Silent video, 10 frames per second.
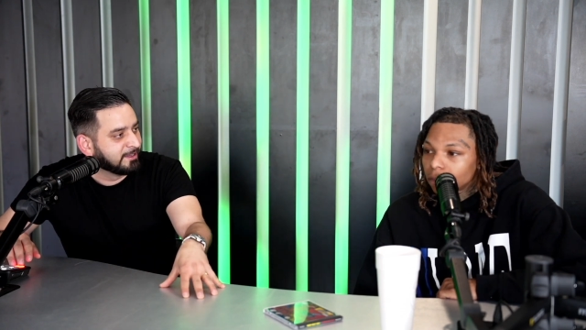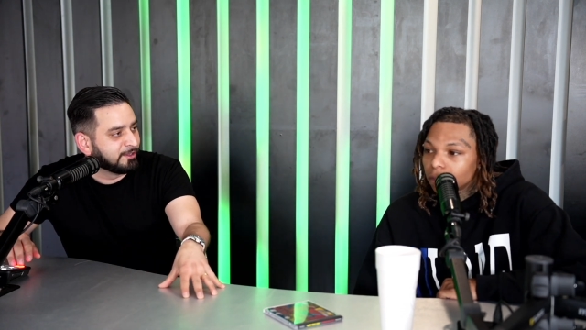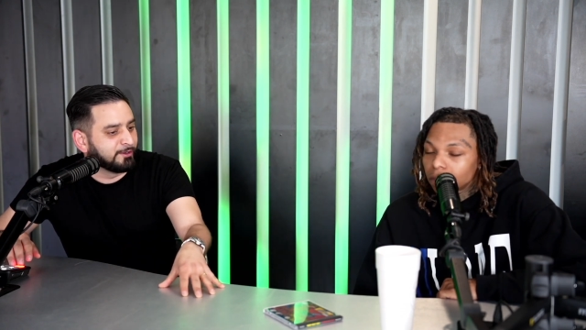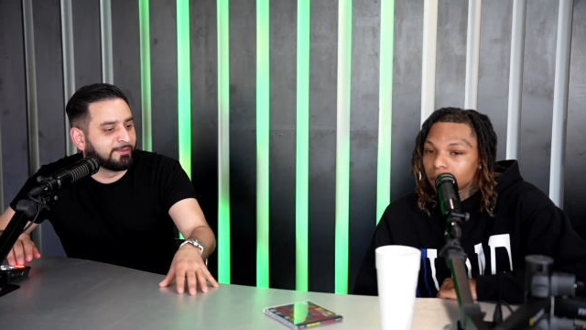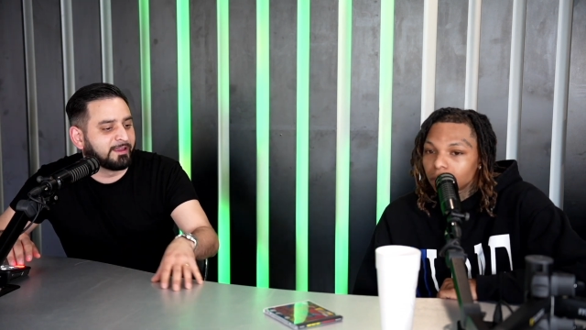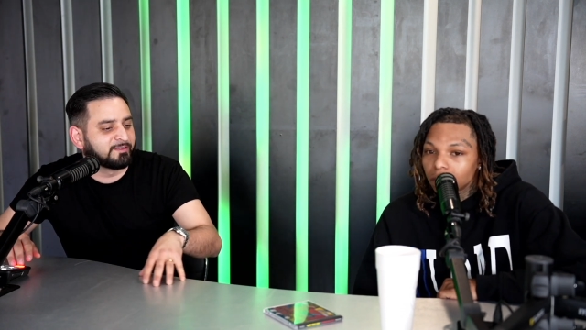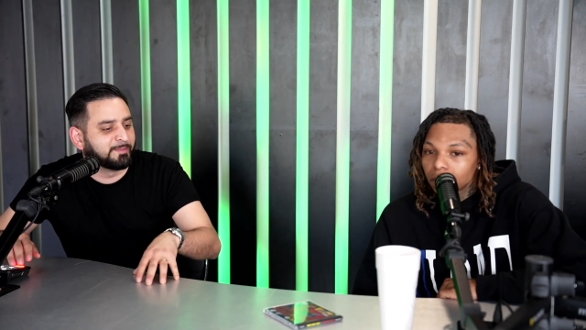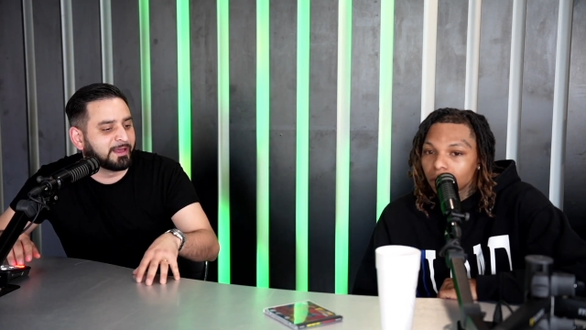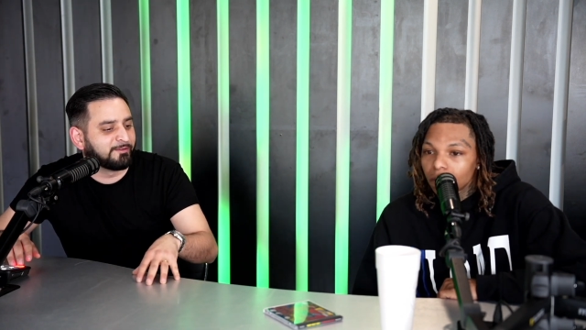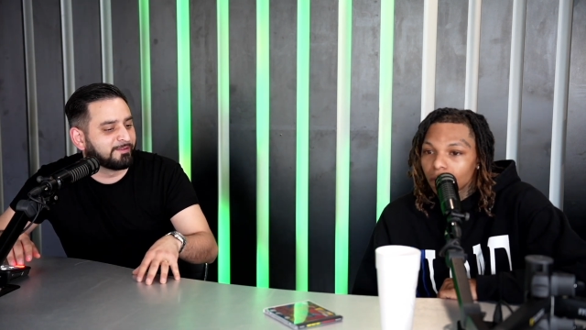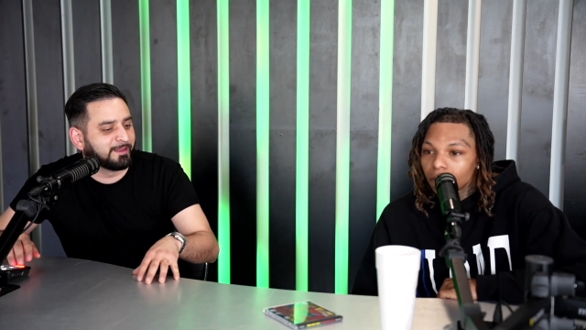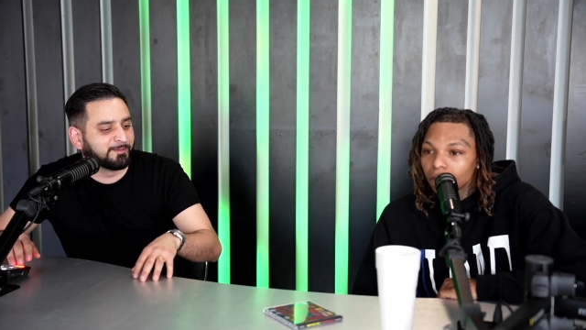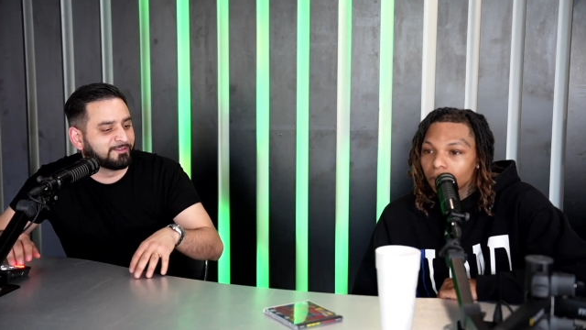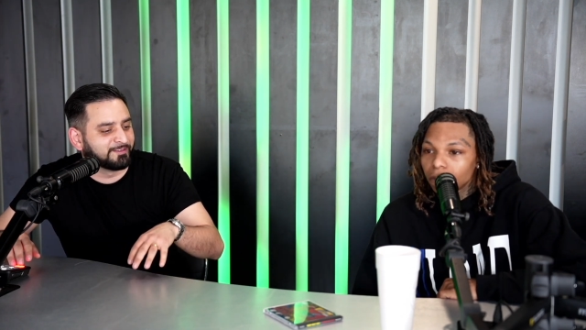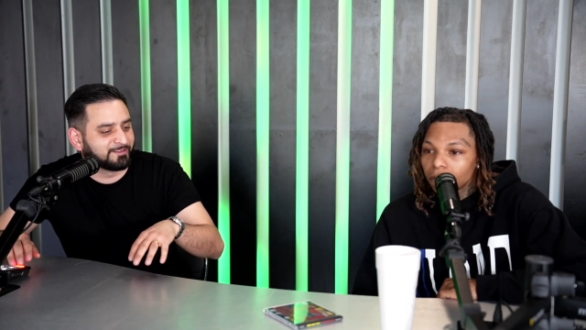Speaker 1: You think it's better for them
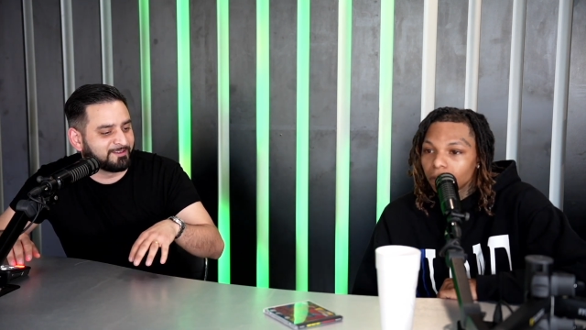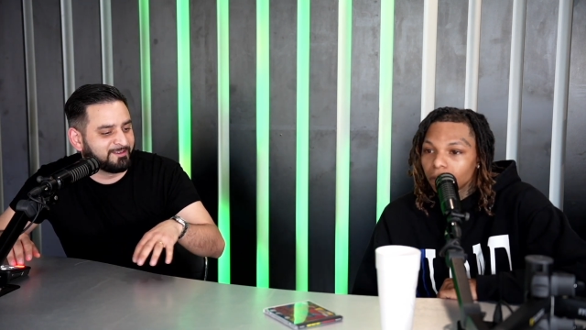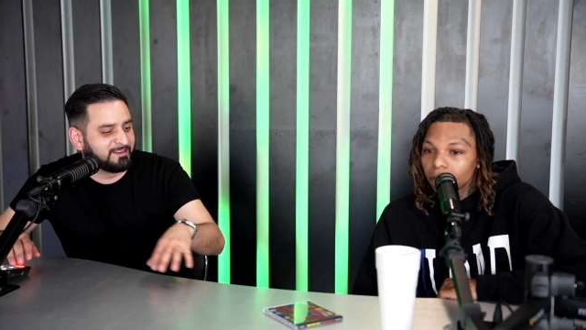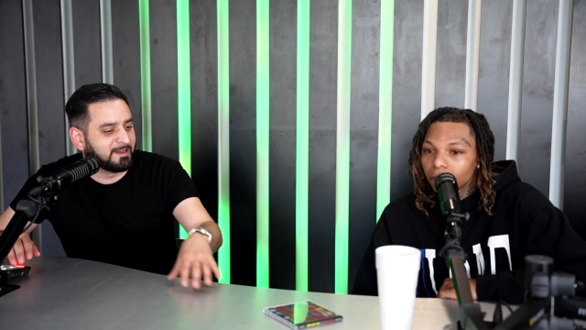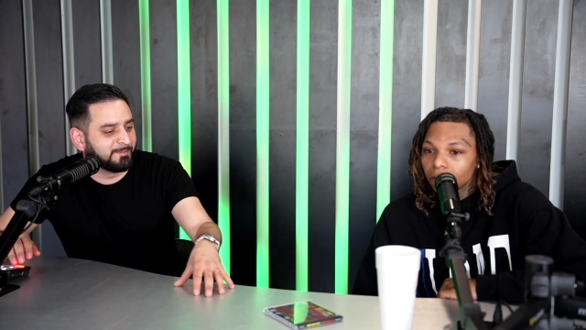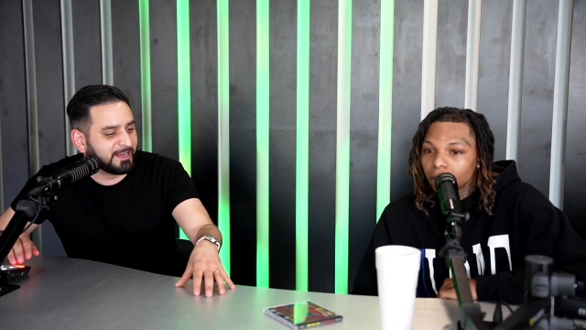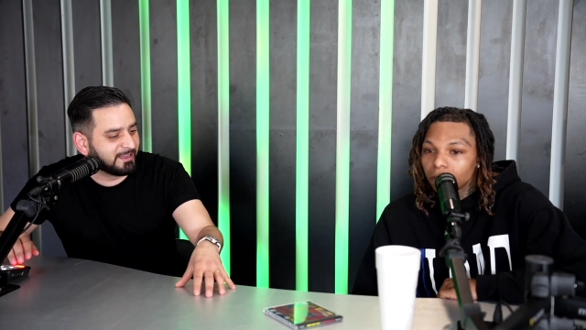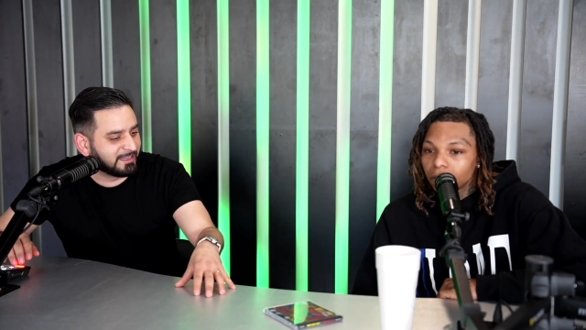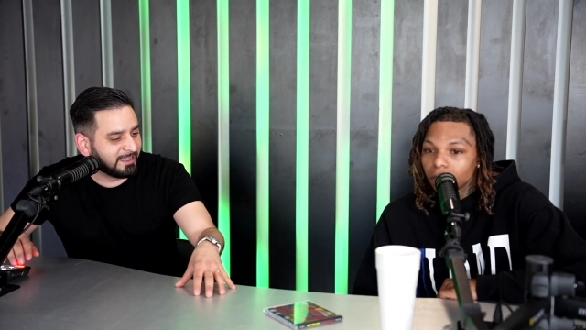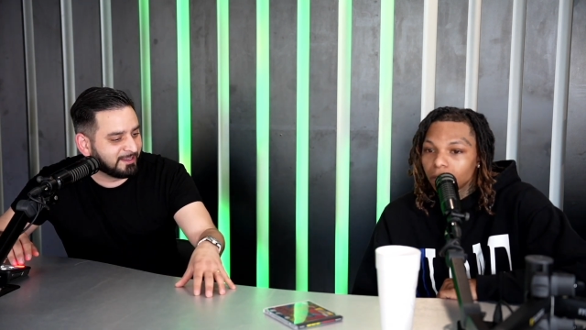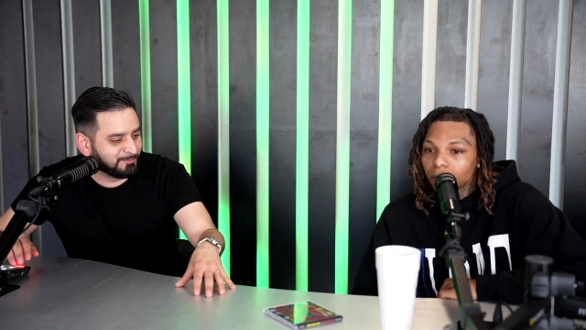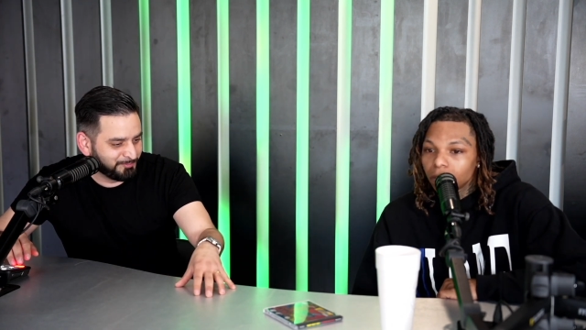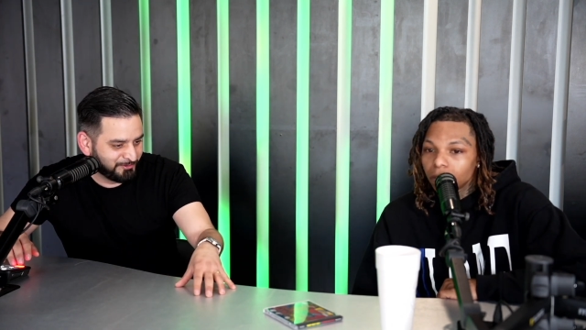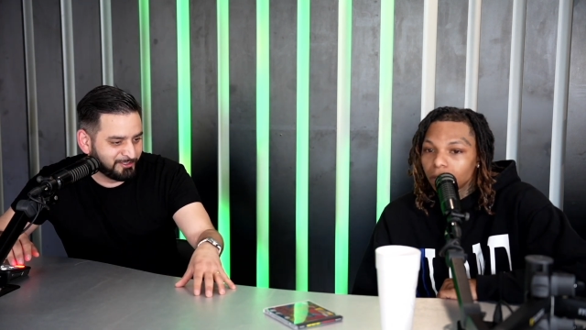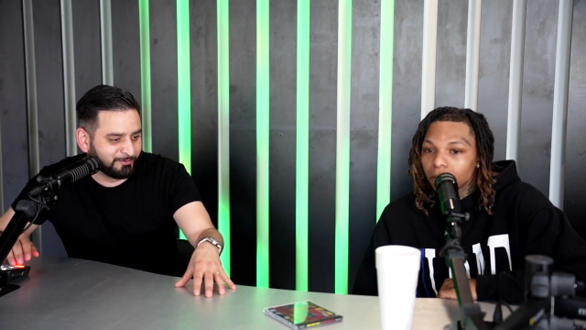to just come to L.A.,
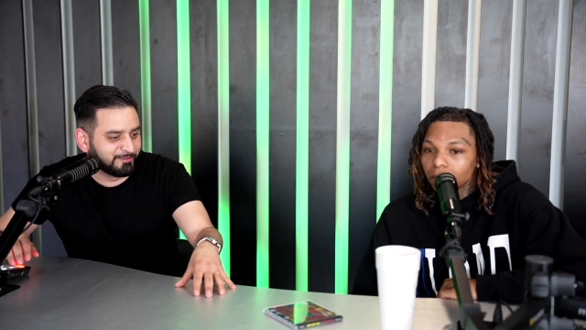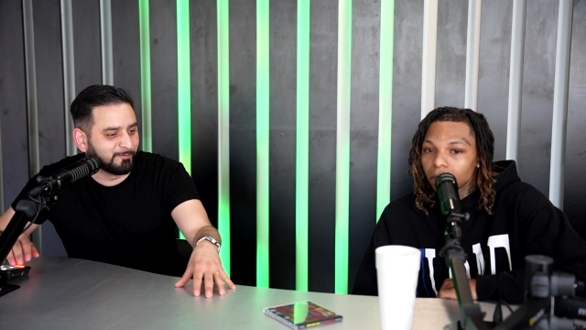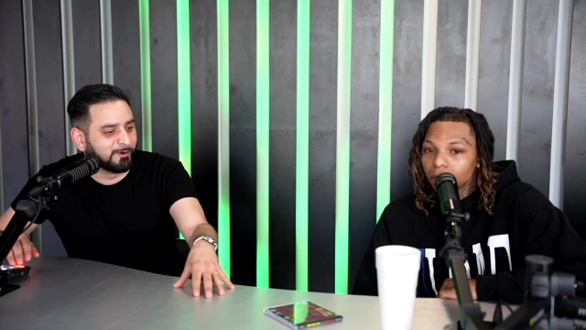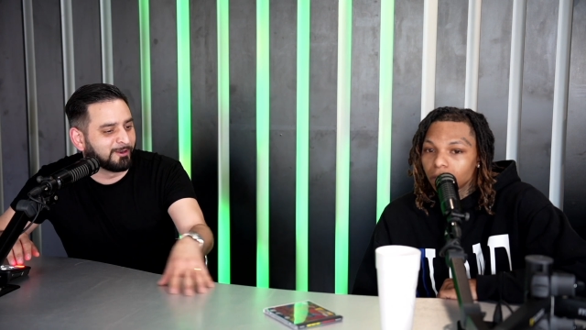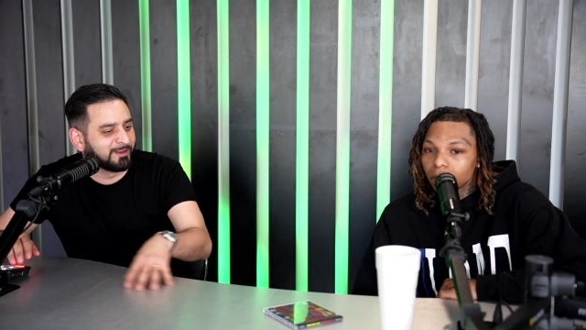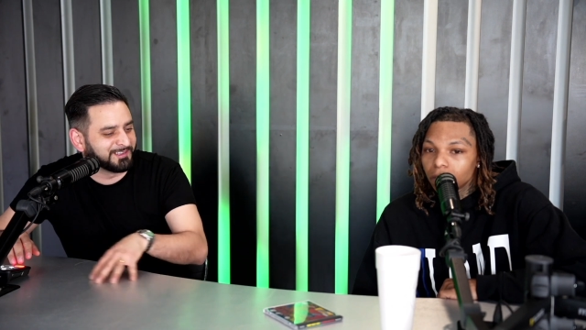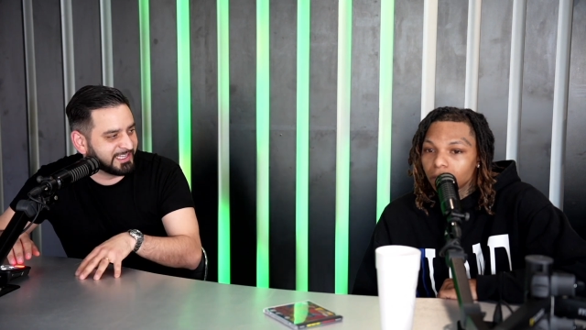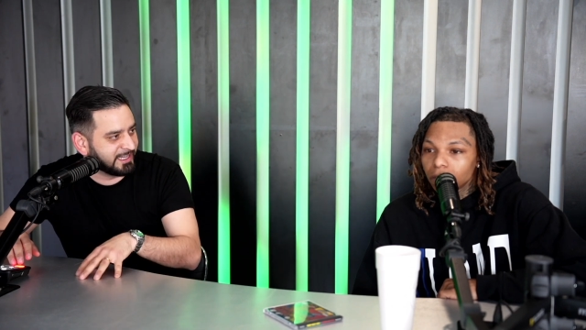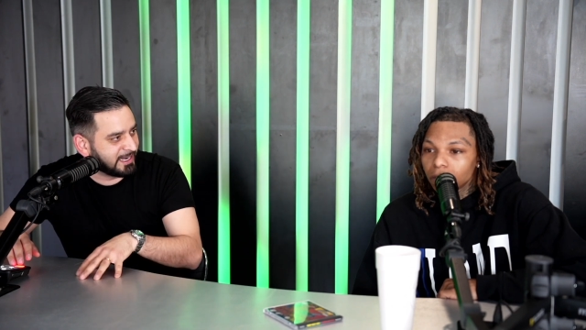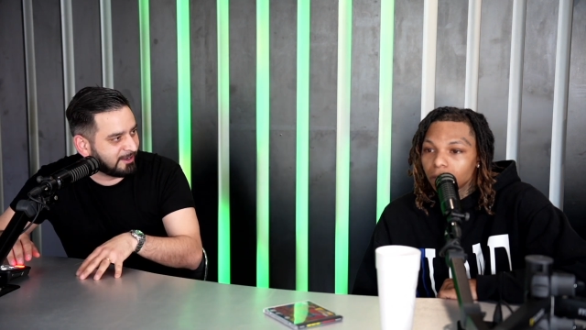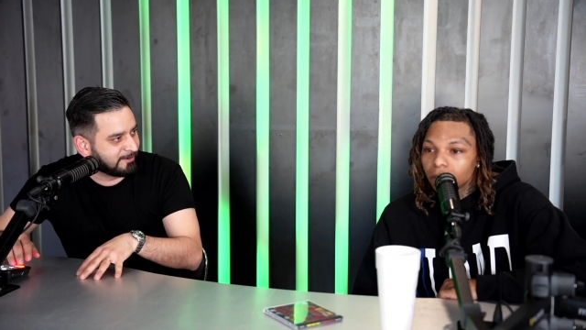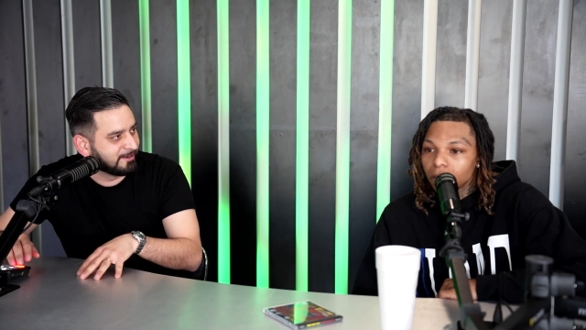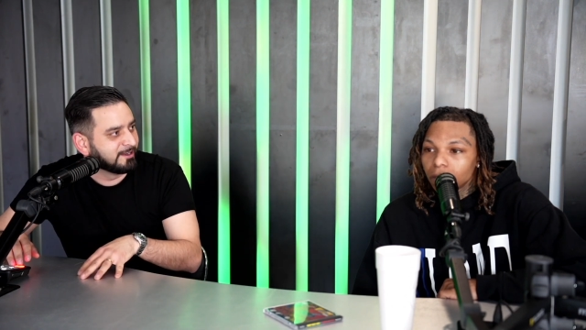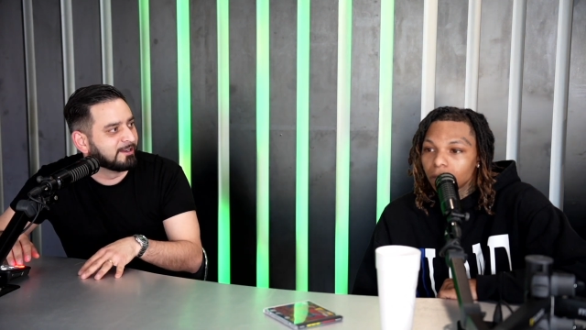do some work, and get out,